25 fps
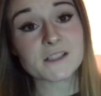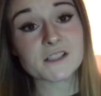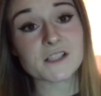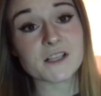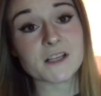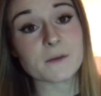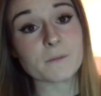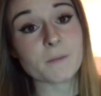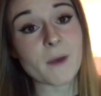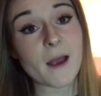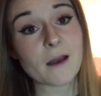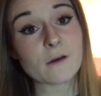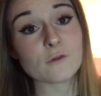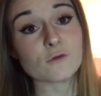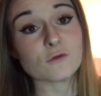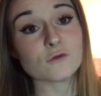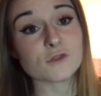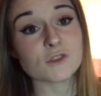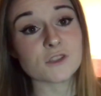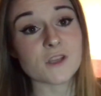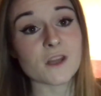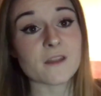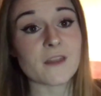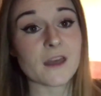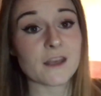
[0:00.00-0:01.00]
actually
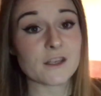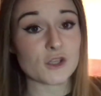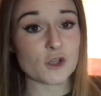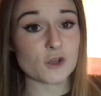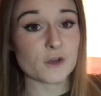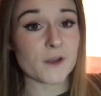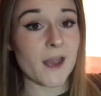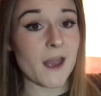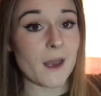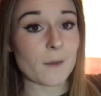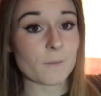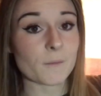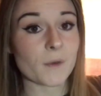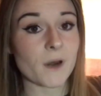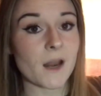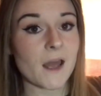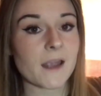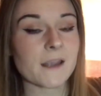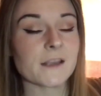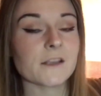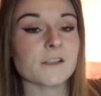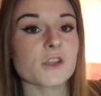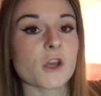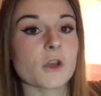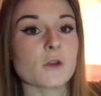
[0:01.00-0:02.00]
battles that you can
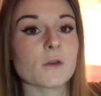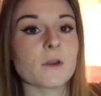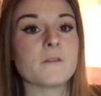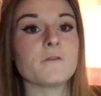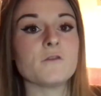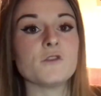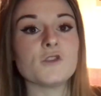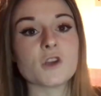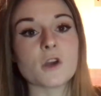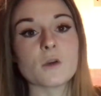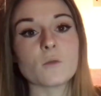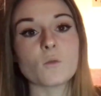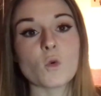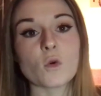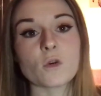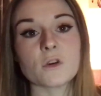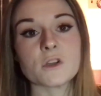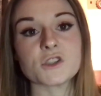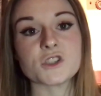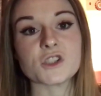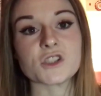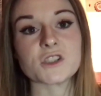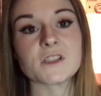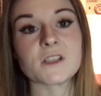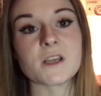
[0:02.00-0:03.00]
play, so if you don't
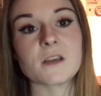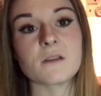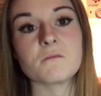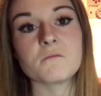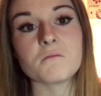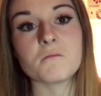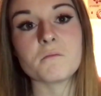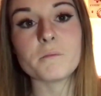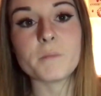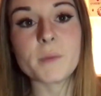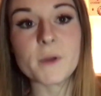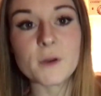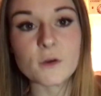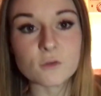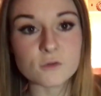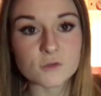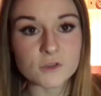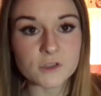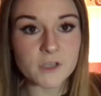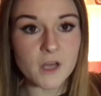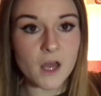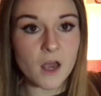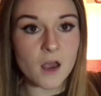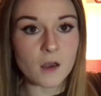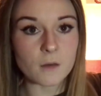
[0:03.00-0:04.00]
want to just
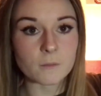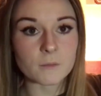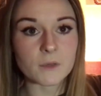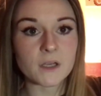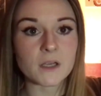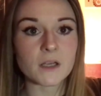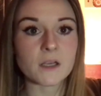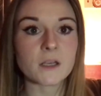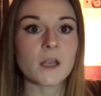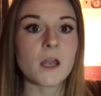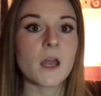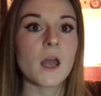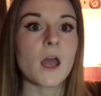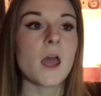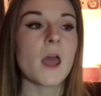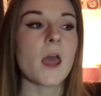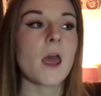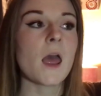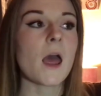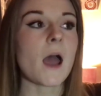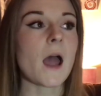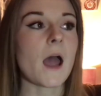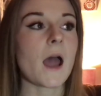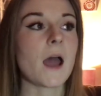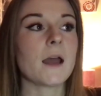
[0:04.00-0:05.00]
build an army
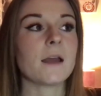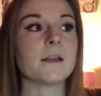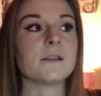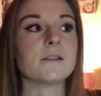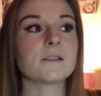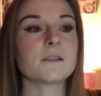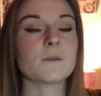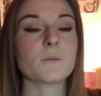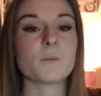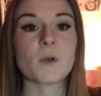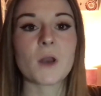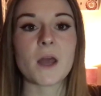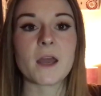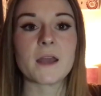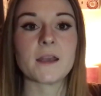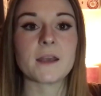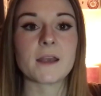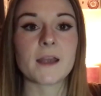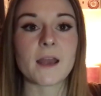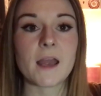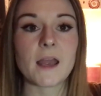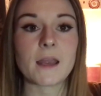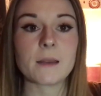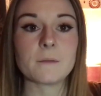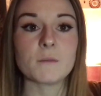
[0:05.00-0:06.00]
and play
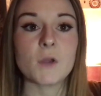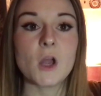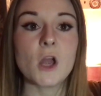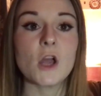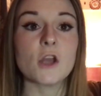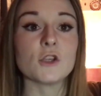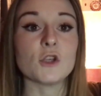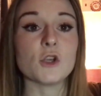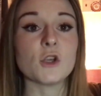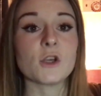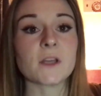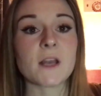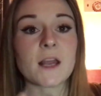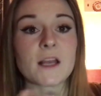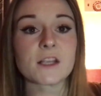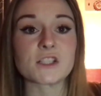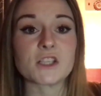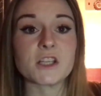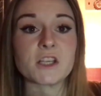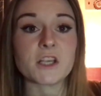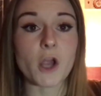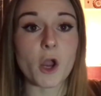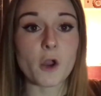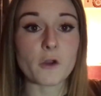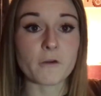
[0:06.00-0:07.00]
a game, you can
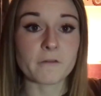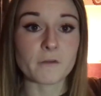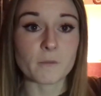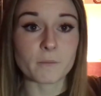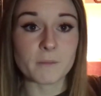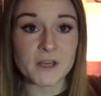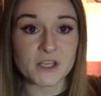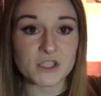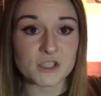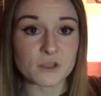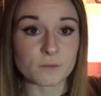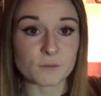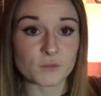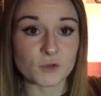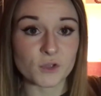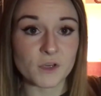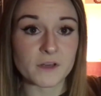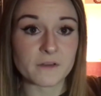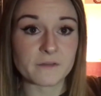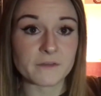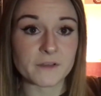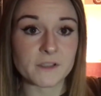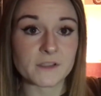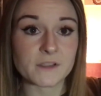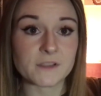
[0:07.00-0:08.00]
actually go for mission
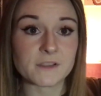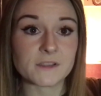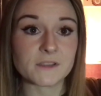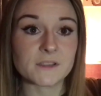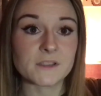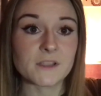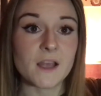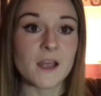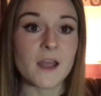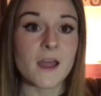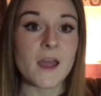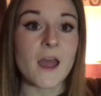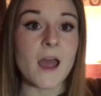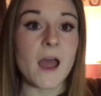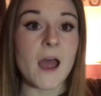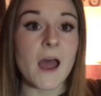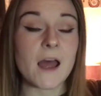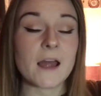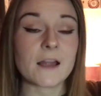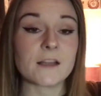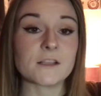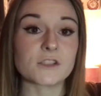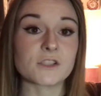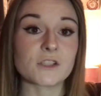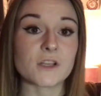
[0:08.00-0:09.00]
briefings
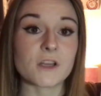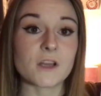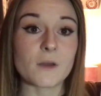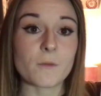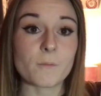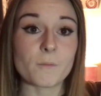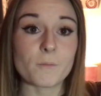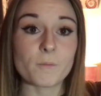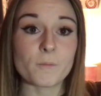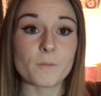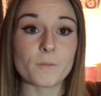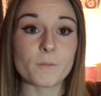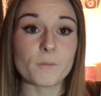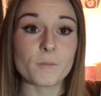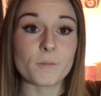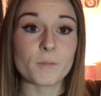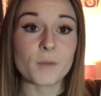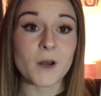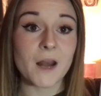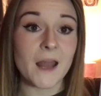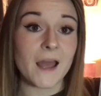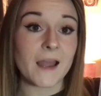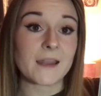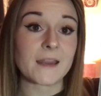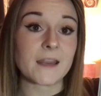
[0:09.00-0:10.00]
and
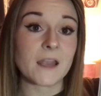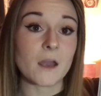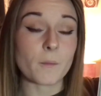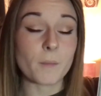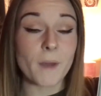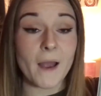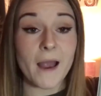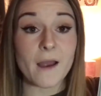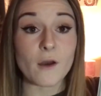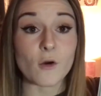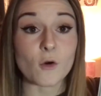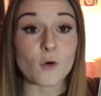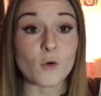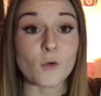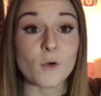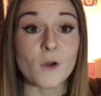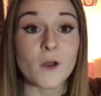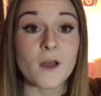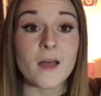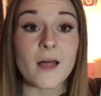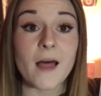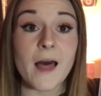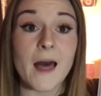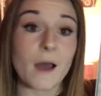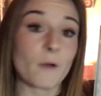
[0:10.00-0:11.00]
play a battle
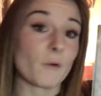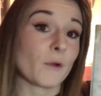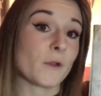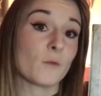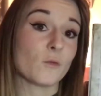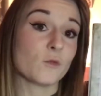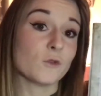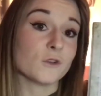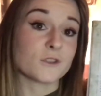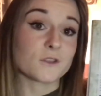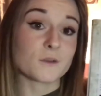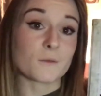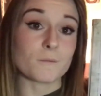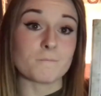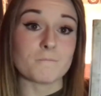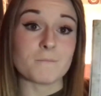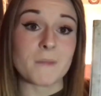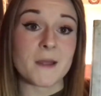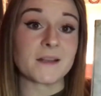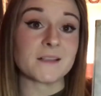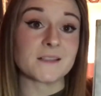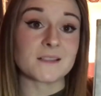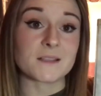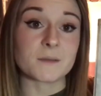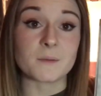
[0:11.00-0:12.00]
how it was
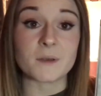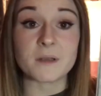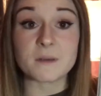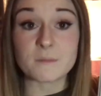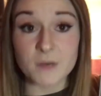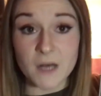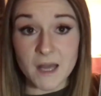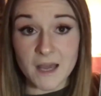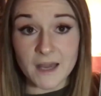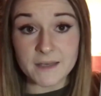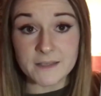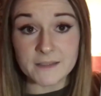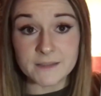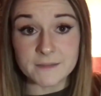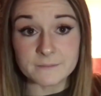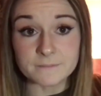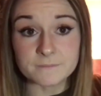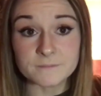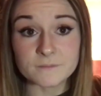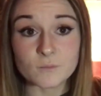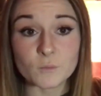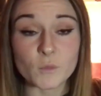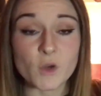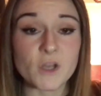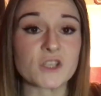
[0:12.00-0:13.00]
meant to be played,
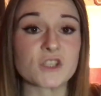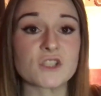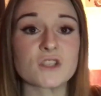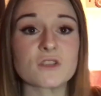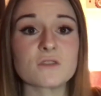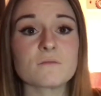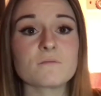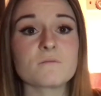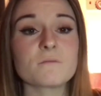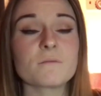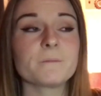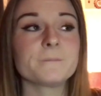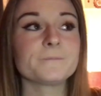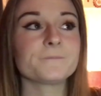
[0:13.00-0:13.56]
which